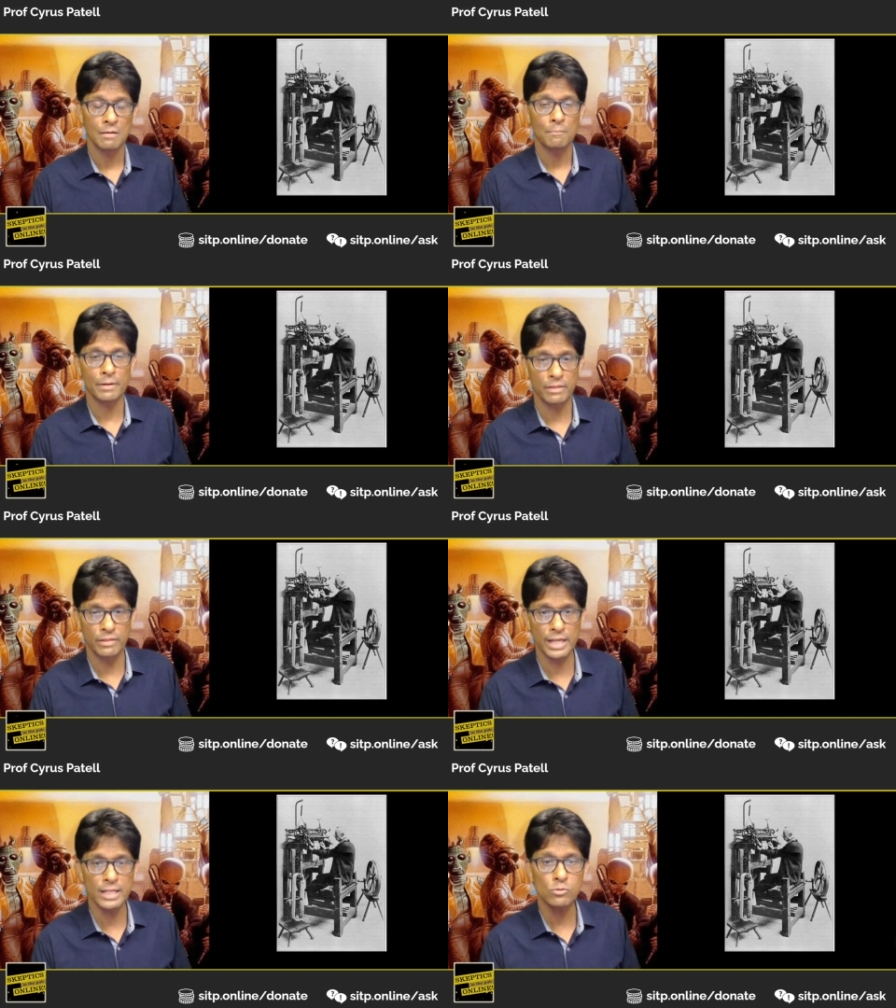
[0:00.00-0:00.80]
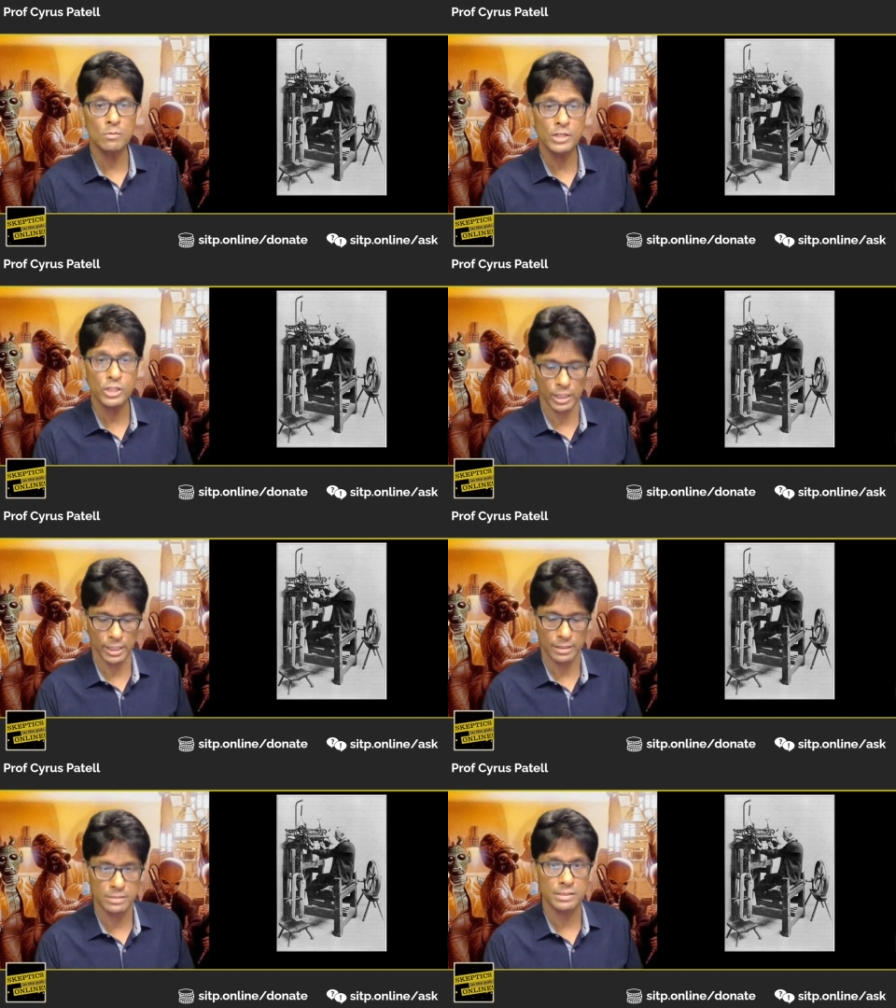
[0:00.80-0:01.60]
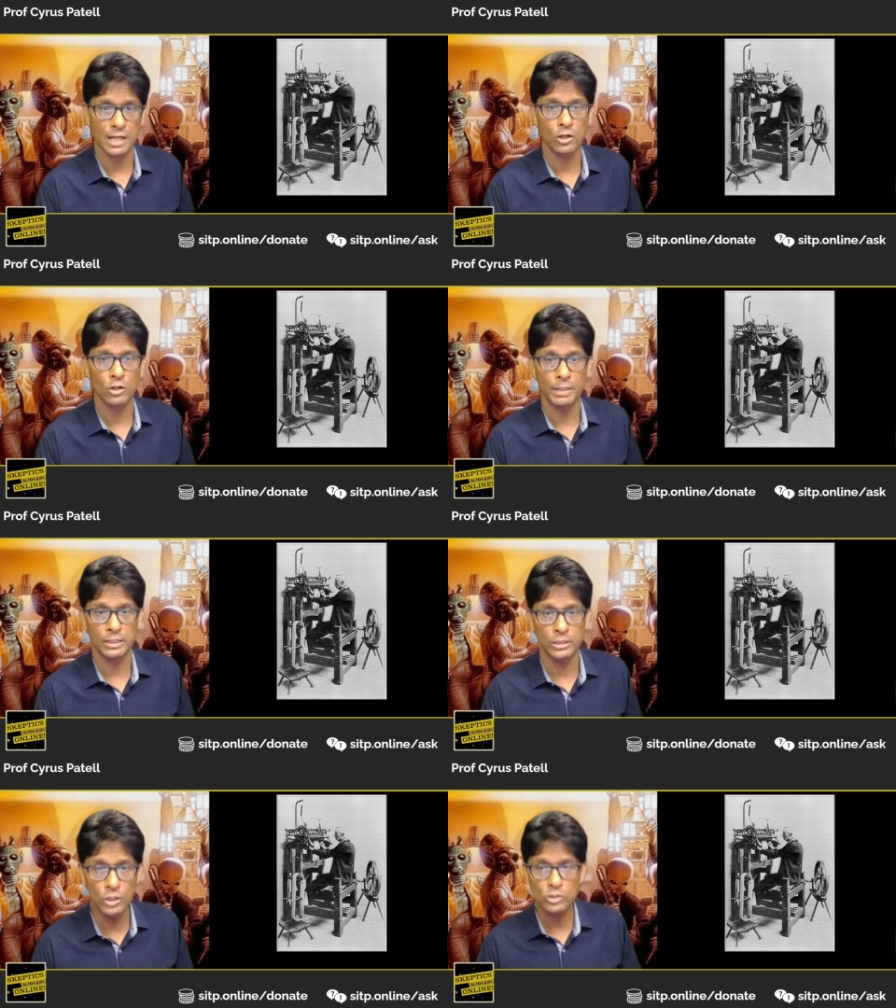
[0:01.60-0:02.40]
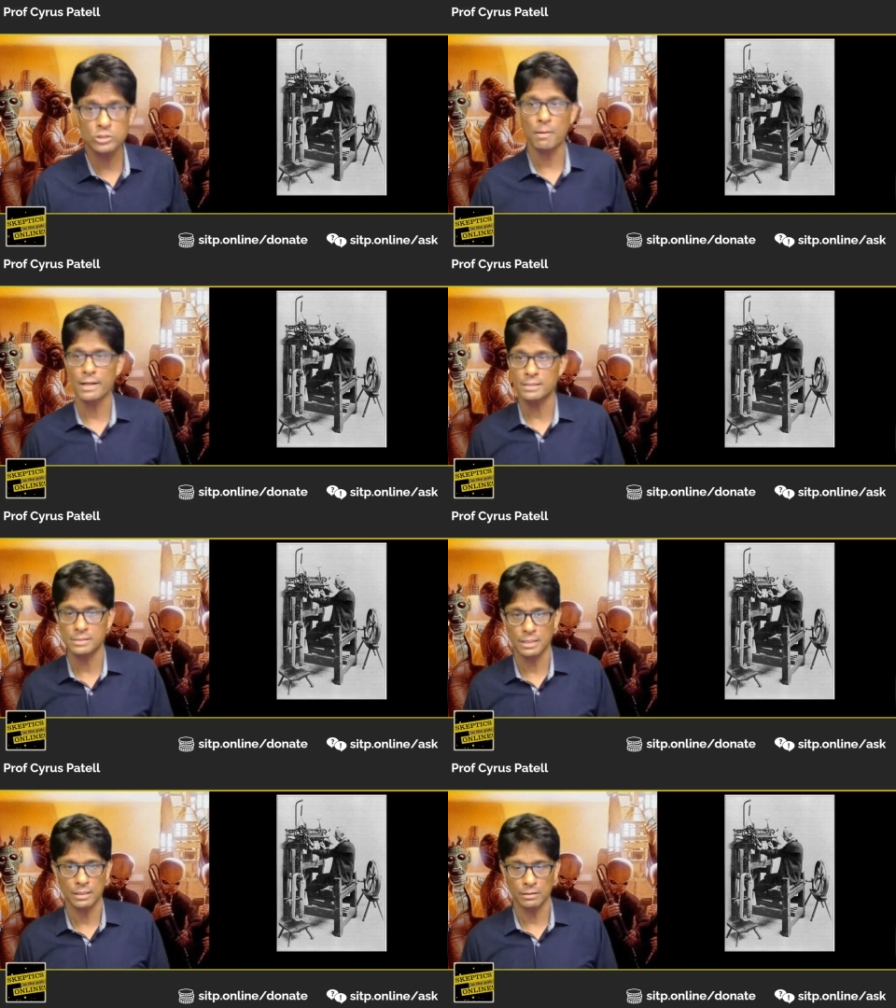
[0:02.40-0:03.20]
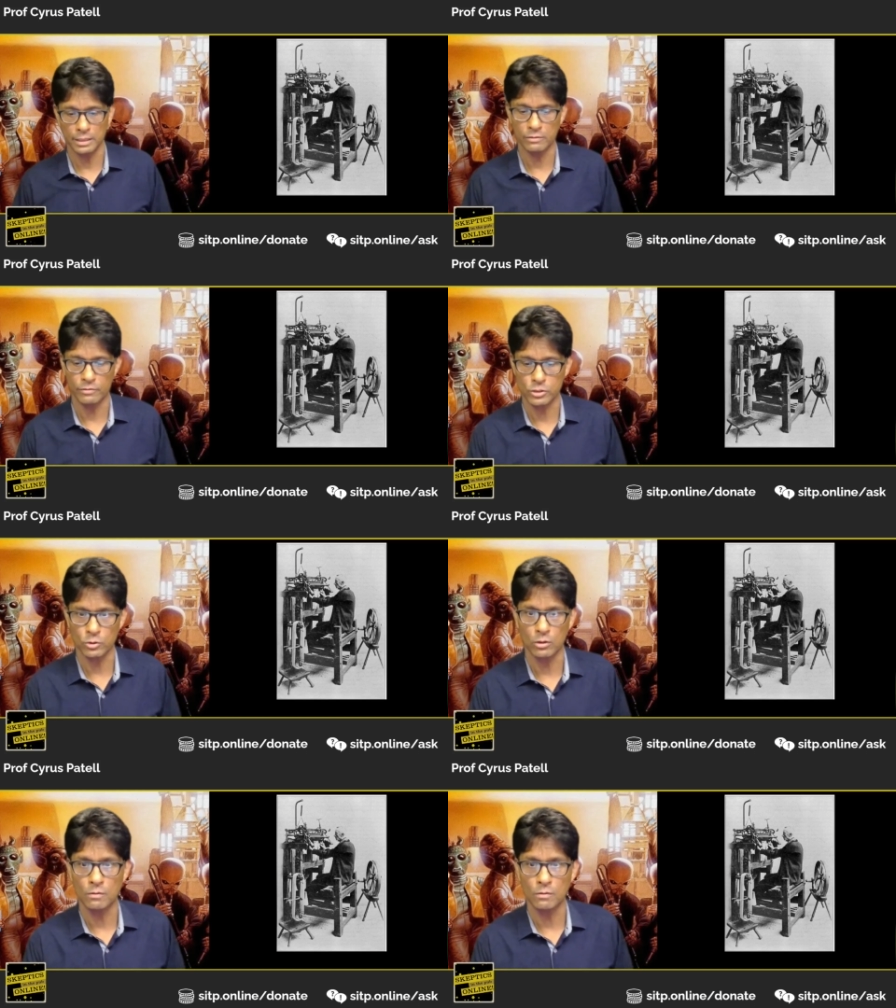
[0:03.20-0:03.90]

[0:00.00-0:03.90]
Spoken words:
But these were machines that could be used by a single individual,